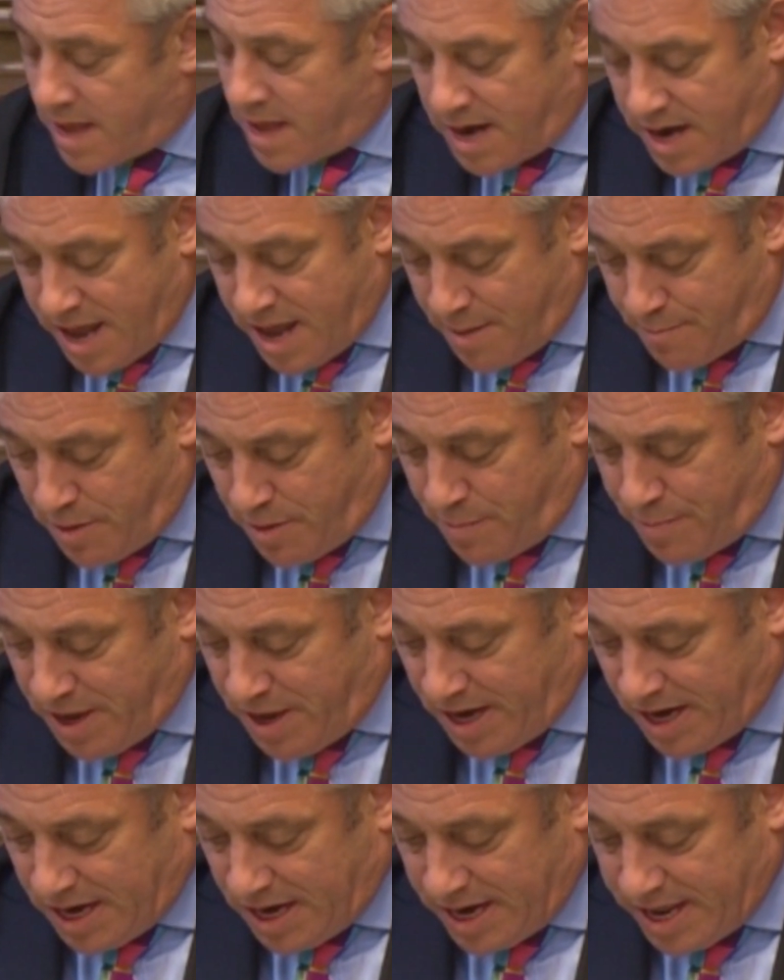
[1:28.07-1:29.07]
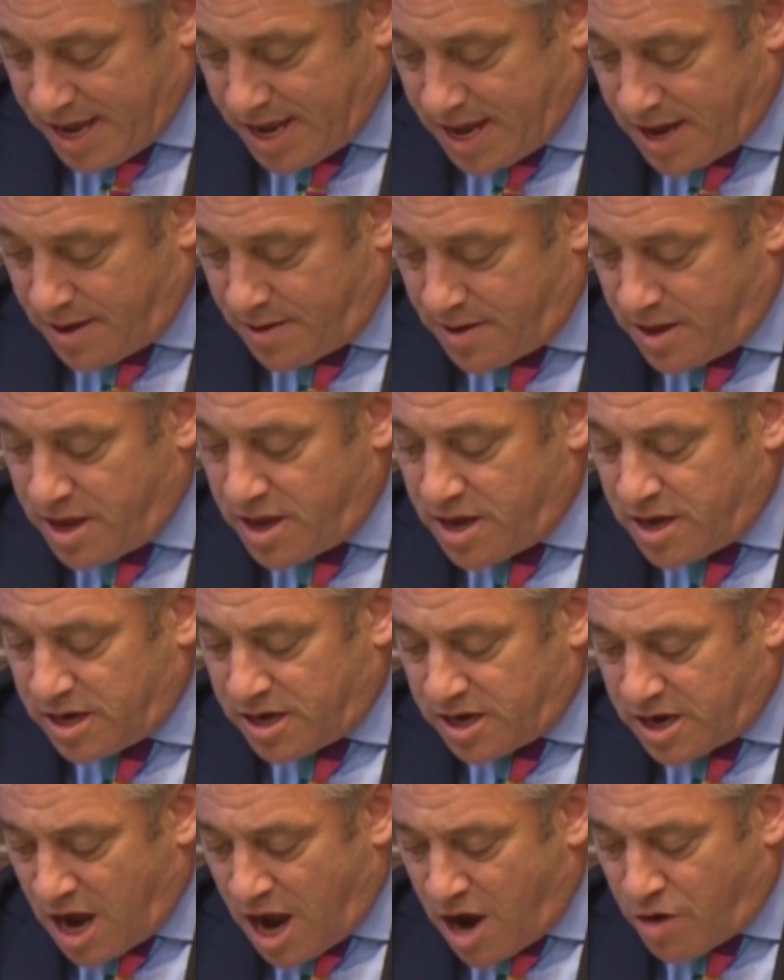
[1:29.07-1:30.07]
Let me be clear.
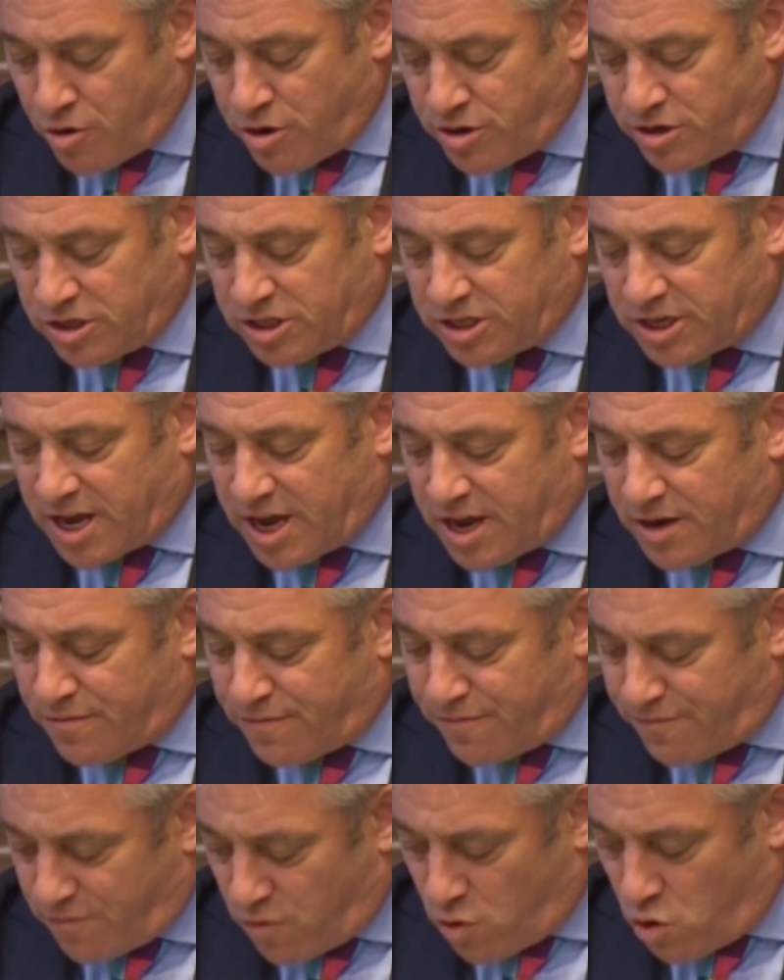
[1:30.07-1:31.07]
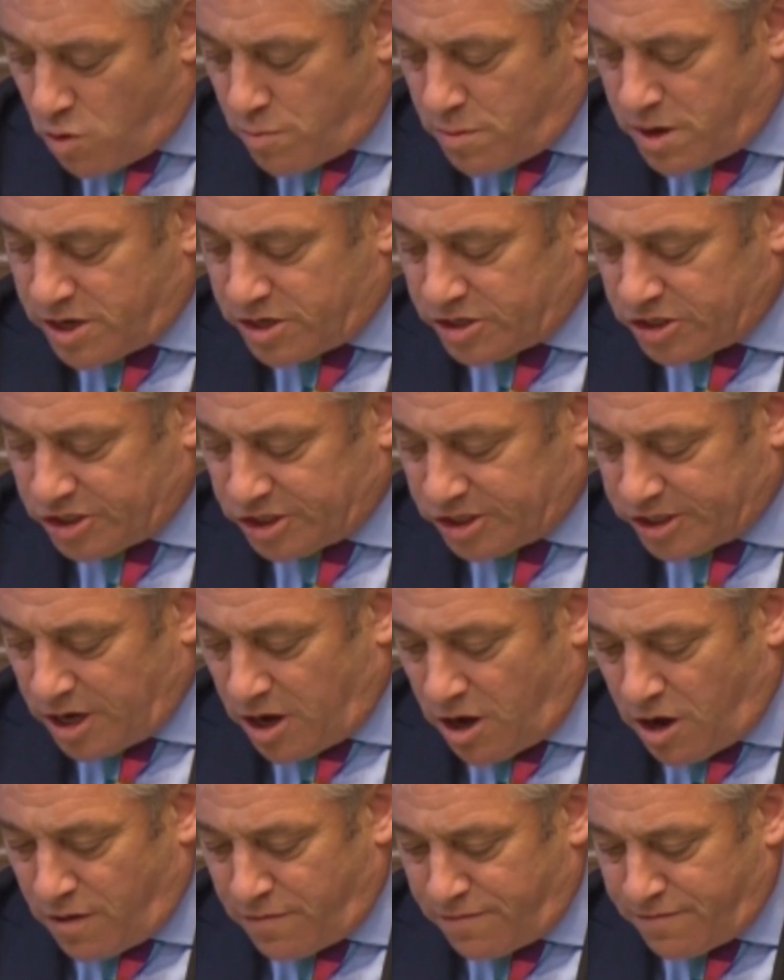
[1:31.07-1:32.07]
Current and former
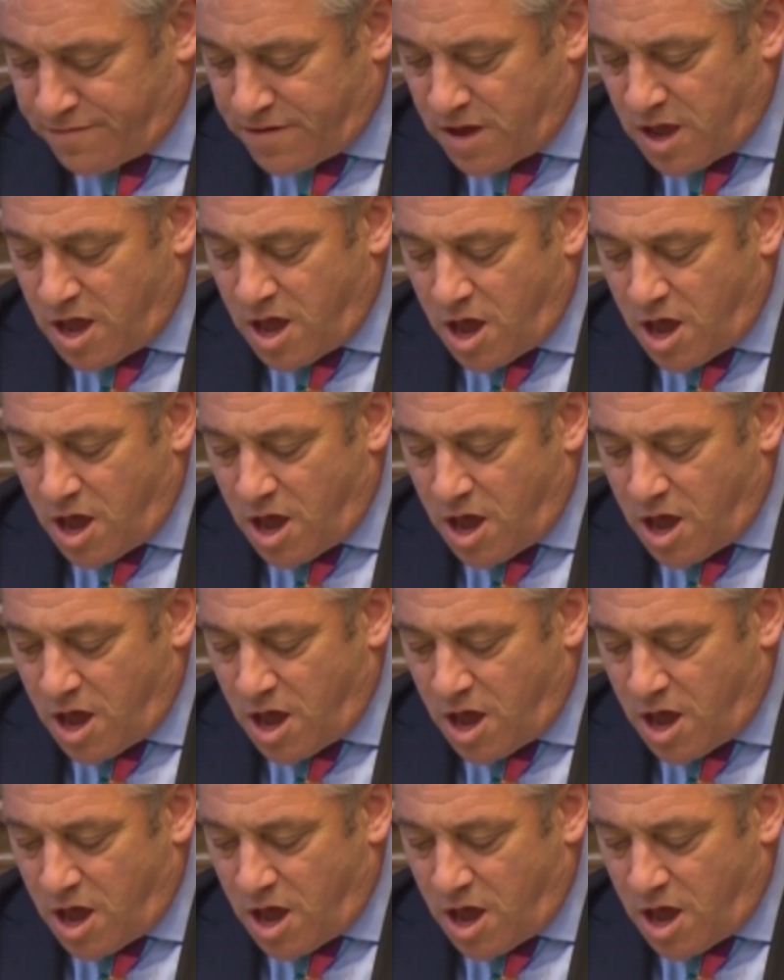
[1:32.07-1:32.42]
staff